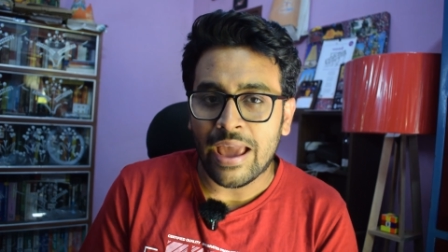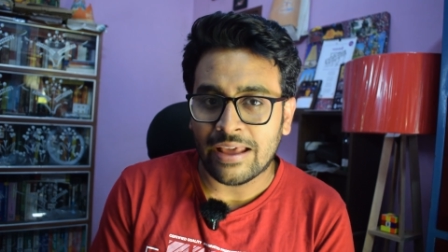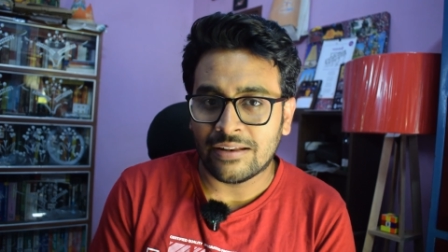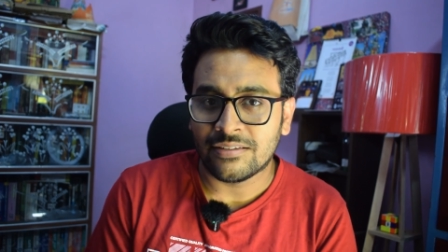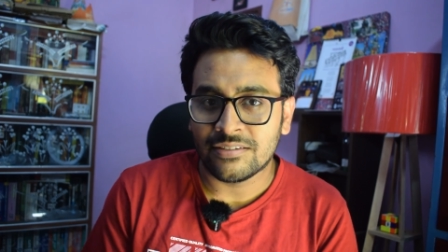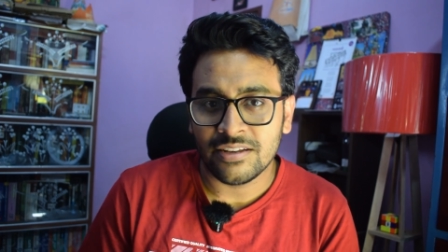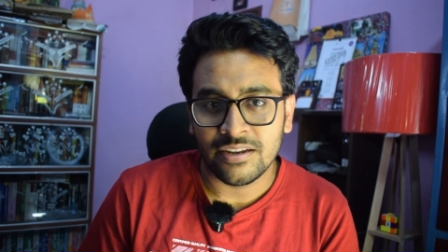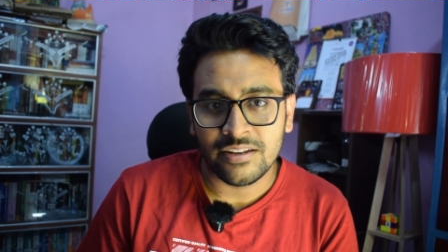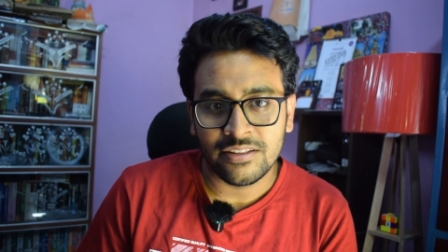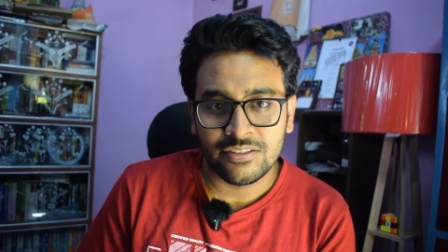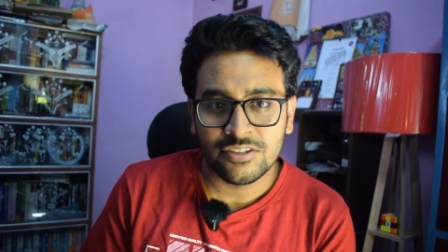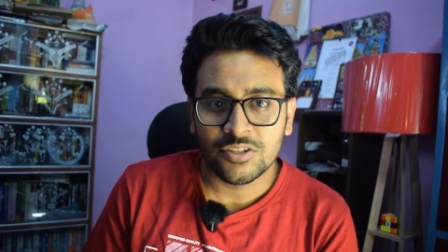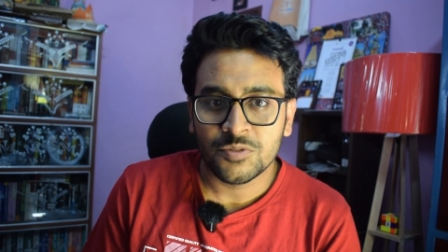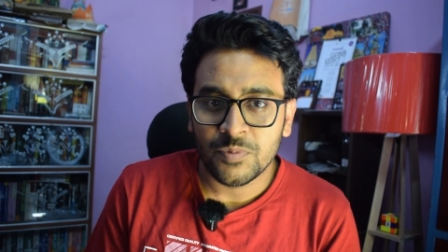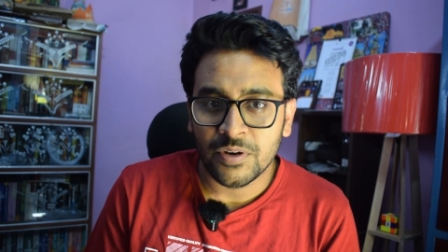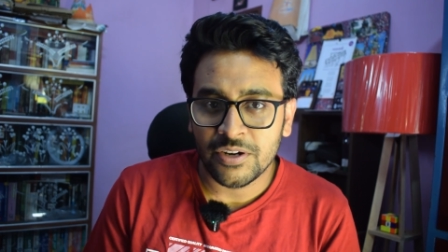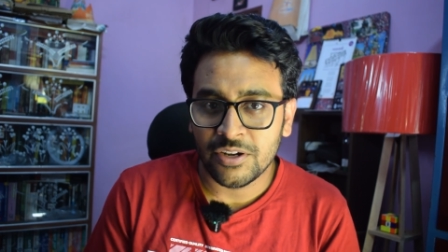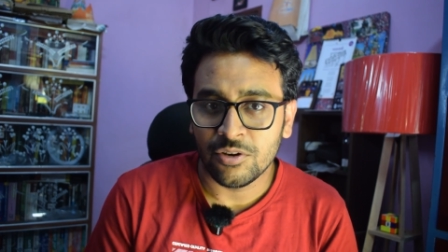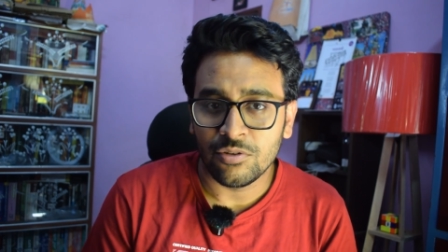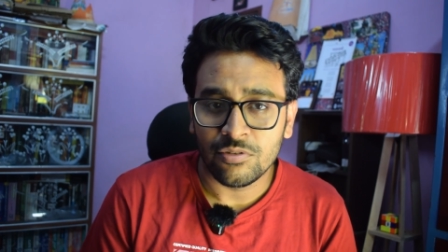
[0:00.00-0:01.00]
answer in this
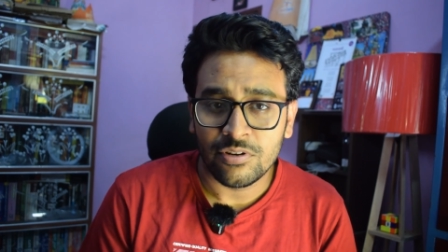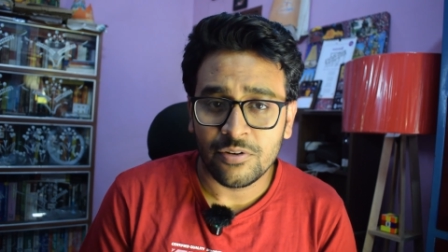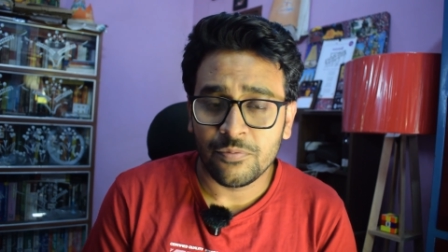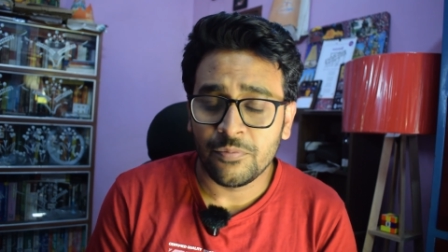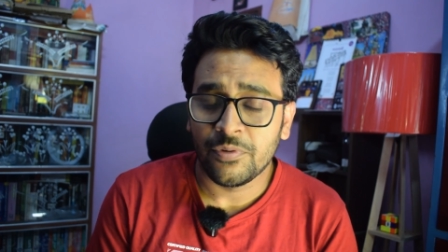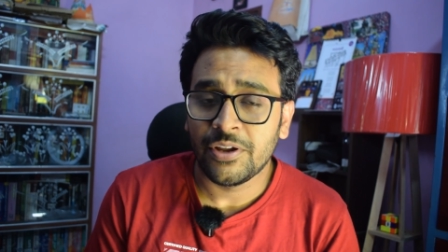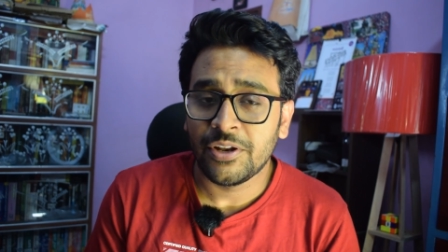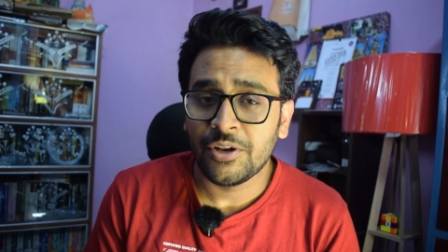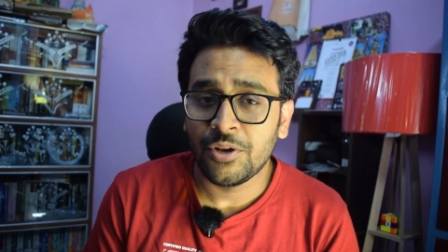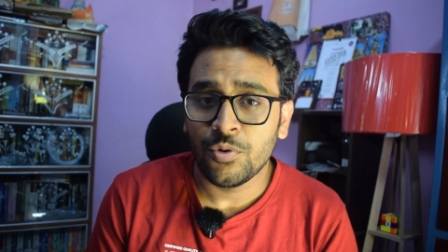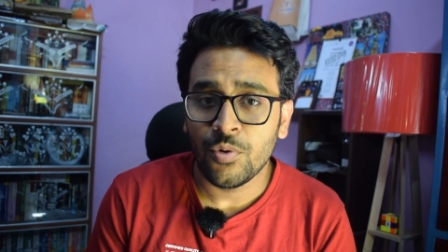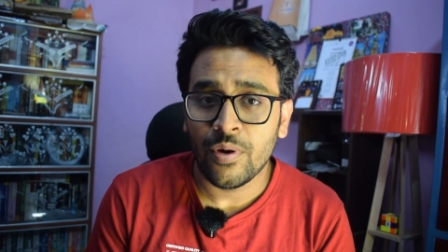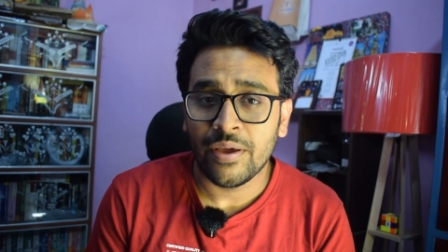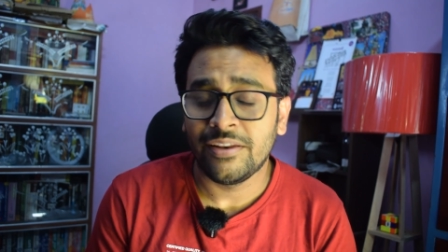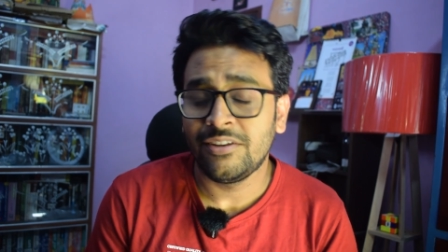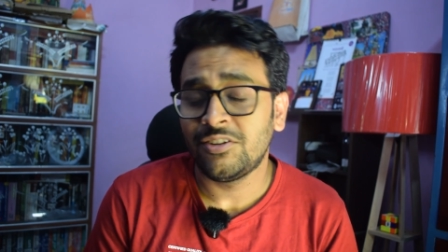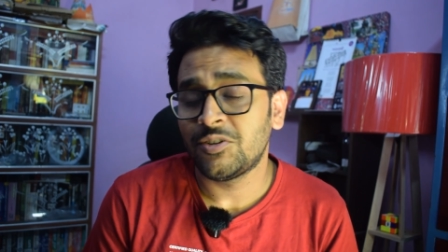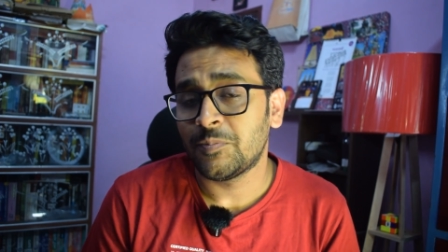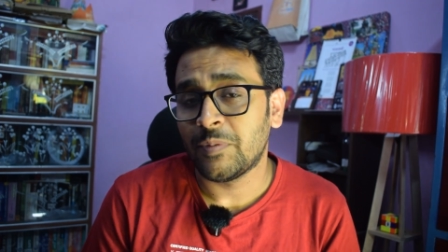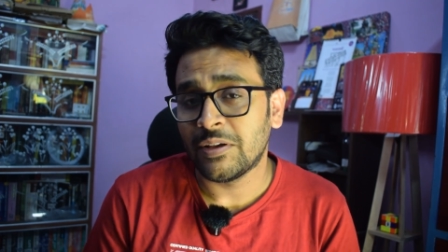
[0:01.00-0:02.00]
particular video,
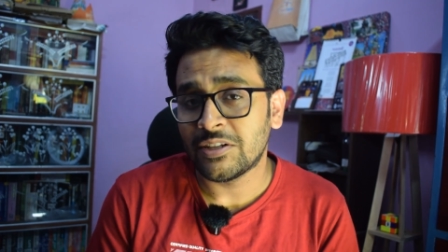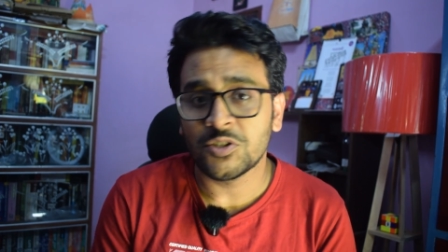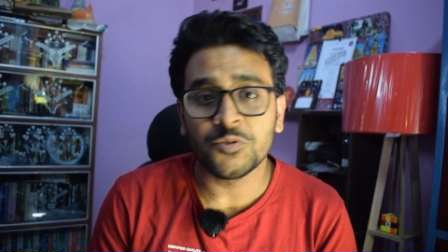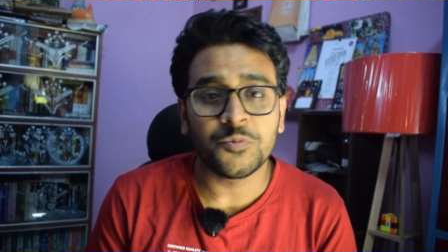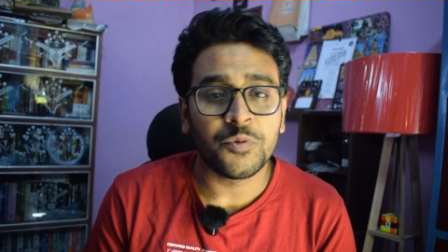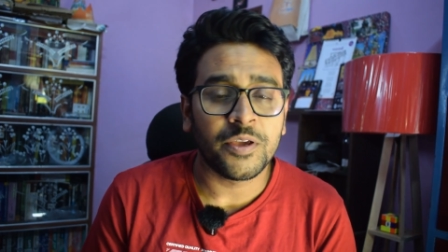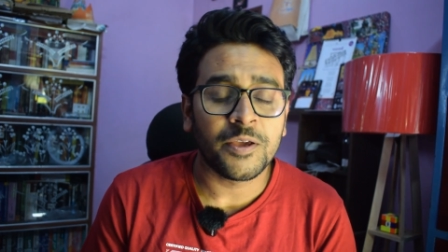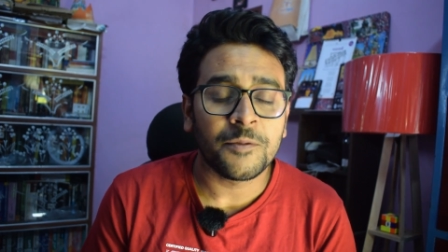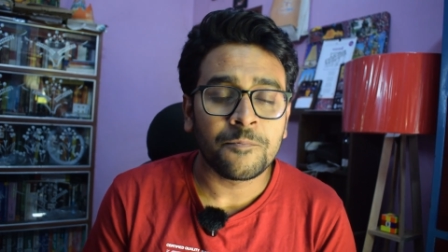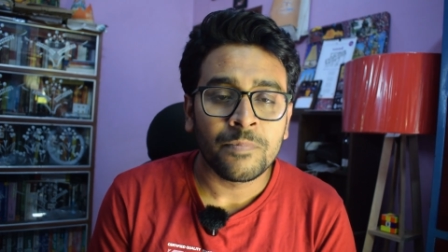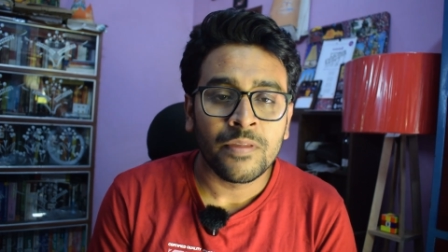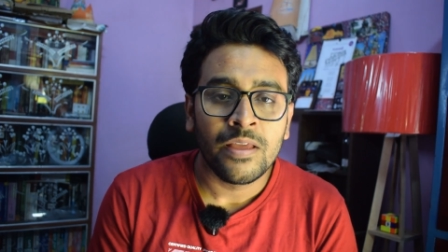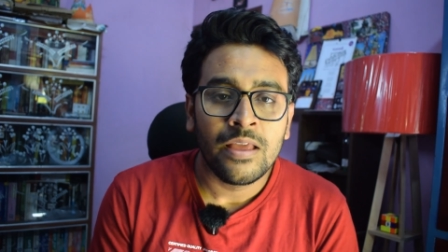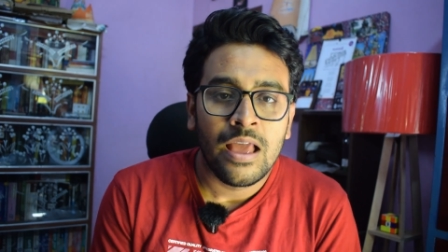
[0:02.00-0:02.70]
and in specific,